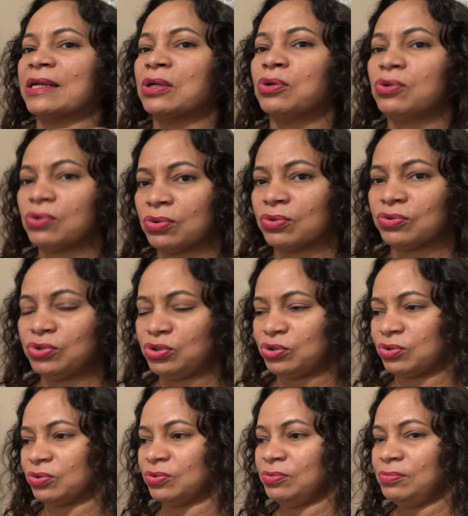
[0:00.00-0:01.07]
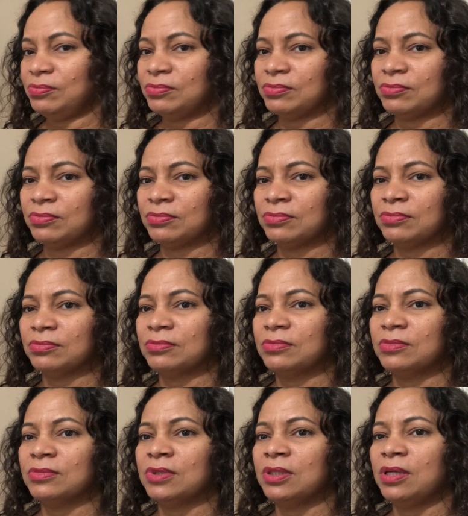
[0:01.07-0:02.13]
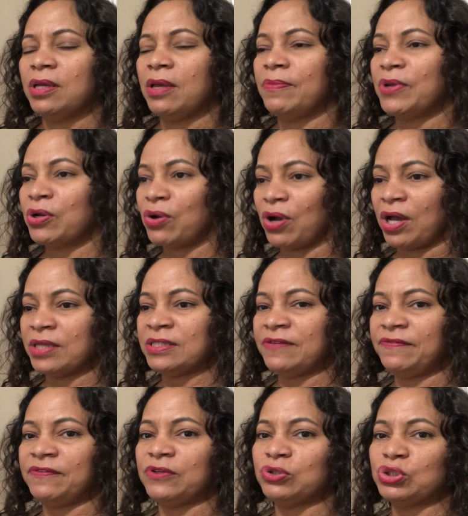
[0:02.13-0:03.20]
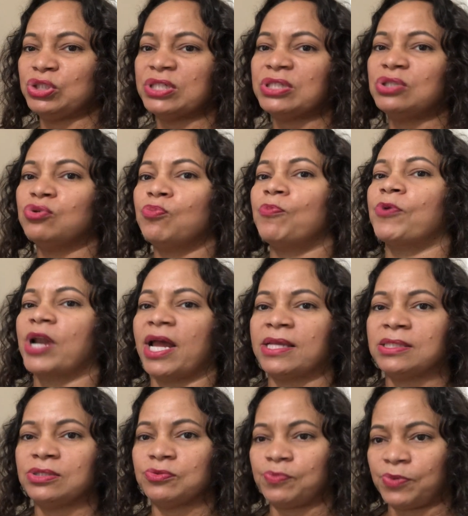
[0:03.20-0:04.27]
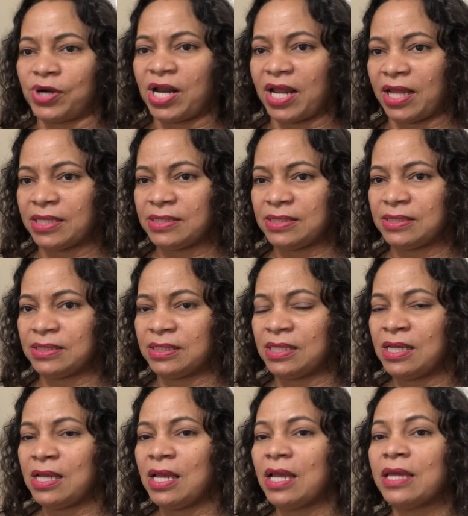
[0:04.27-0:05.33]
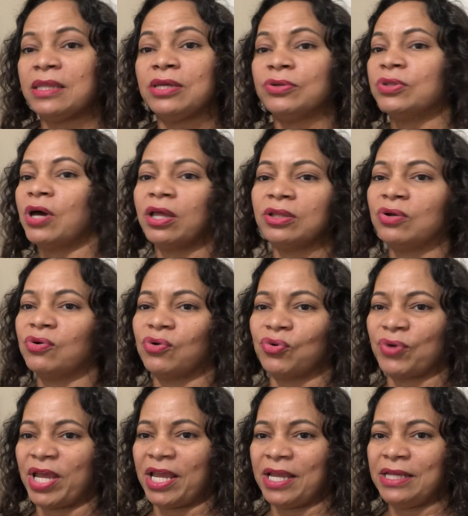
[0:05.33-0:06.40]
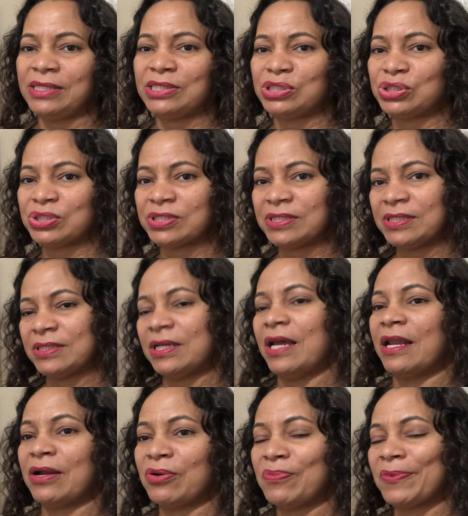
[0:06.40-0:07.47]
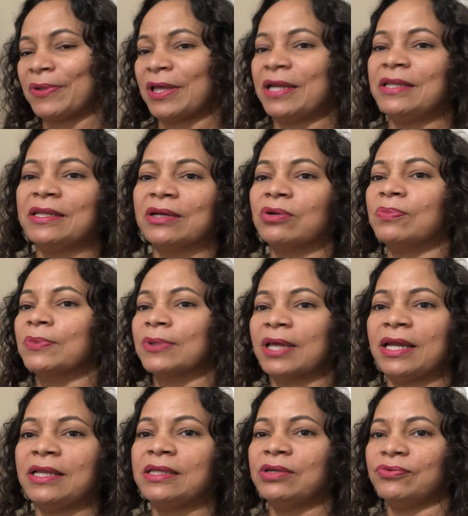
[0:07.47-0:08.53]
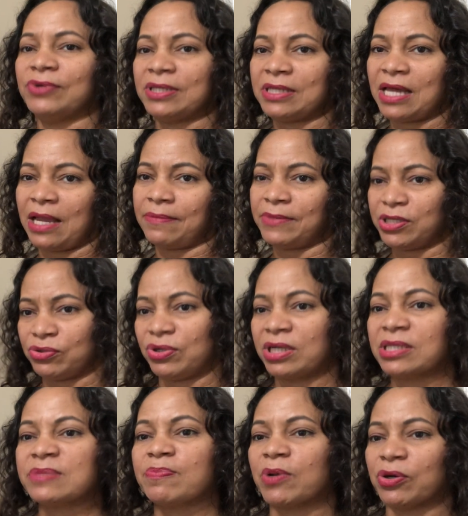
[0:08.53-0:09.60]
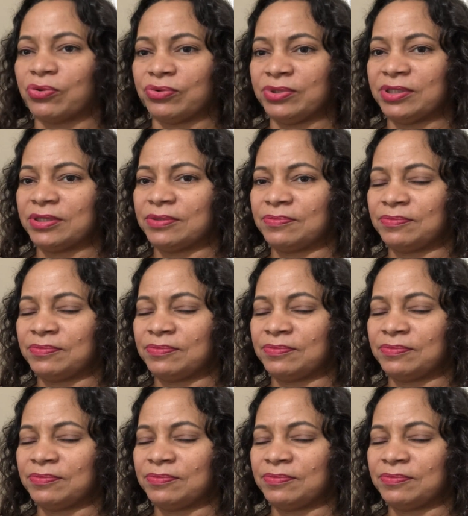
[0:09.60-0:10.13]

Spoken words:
it go through, because if you just suppress, they'll not go away. They just get accumulating, and one time they will explode.